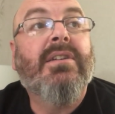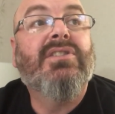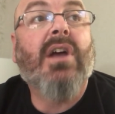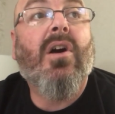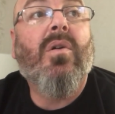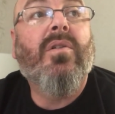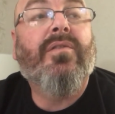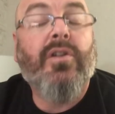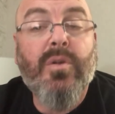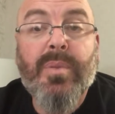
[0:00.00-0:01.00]
So
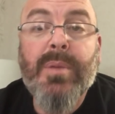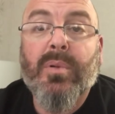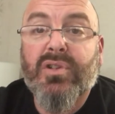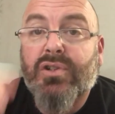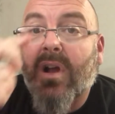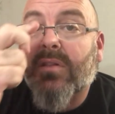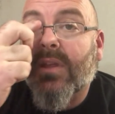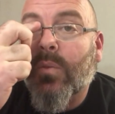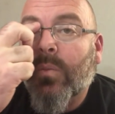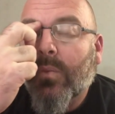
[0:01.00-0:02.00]
for you people
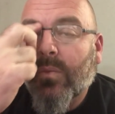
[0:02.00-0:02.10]
struggling